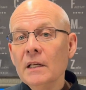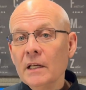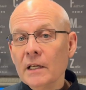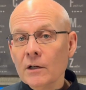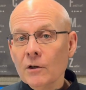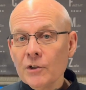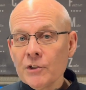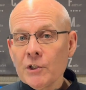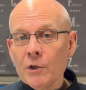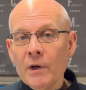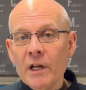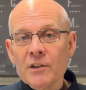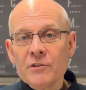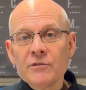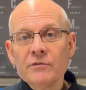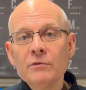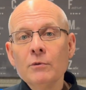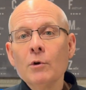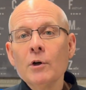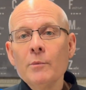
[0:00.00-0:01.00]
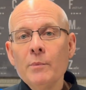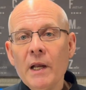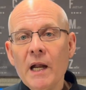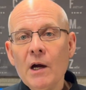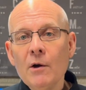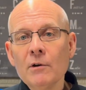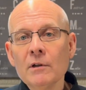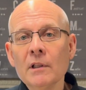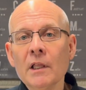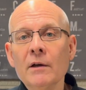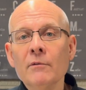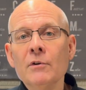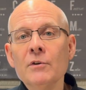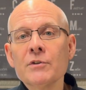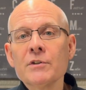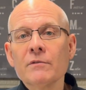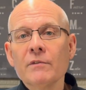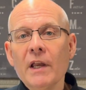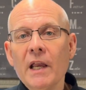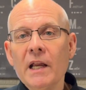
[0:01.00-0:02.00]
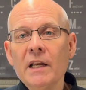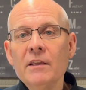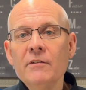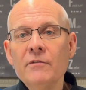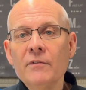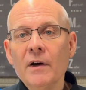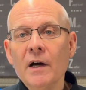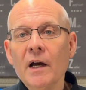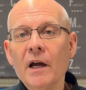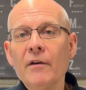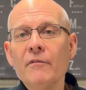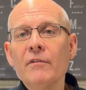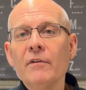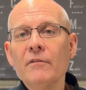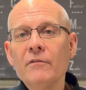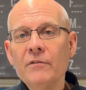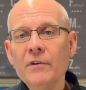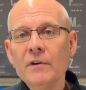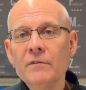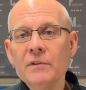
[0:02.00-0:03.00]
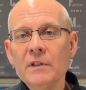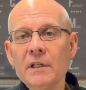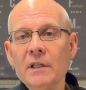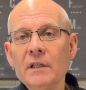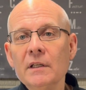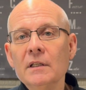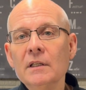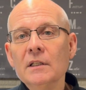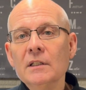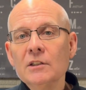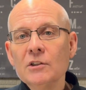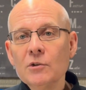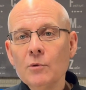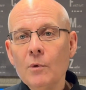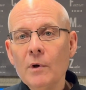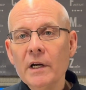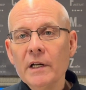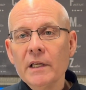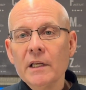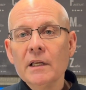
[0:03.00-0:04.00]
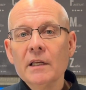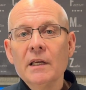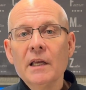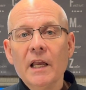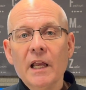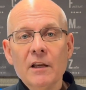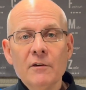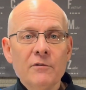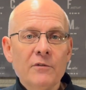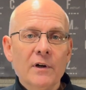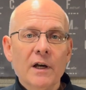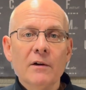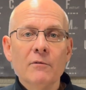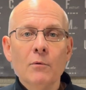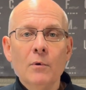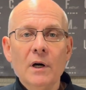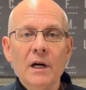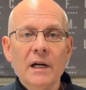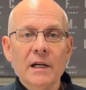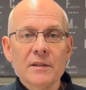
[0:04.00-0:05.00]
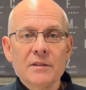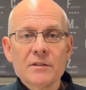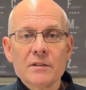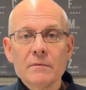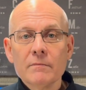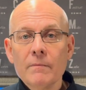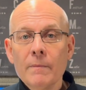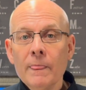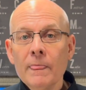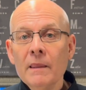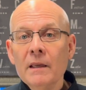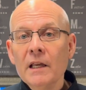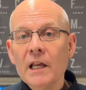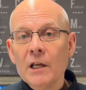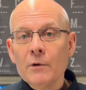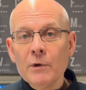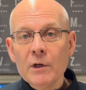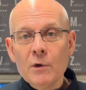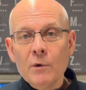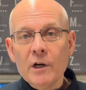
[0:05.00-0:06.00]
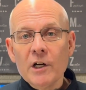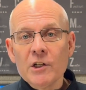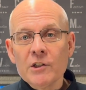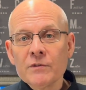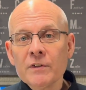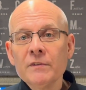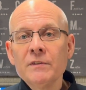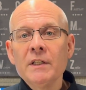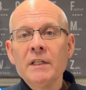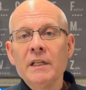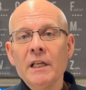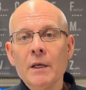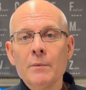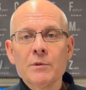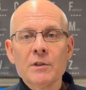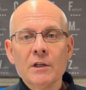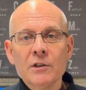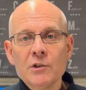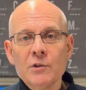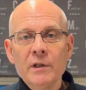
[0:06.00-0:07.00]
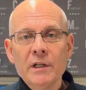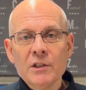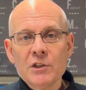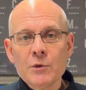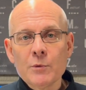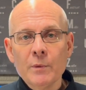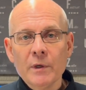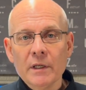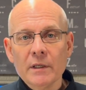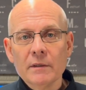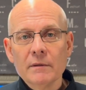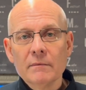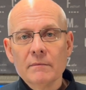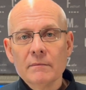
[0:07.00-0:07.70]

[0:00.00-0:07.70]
It also has four power levels of 85, 50, 20, and 5 watts, and requires 15 amps on transmit.